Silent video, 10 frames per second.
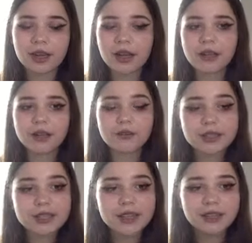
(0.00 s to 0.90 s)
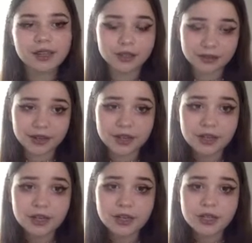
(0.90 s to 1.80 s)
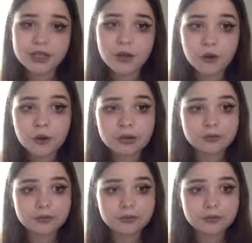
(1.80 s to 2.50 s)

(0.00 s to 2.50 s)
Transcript: of the sunlight, right? So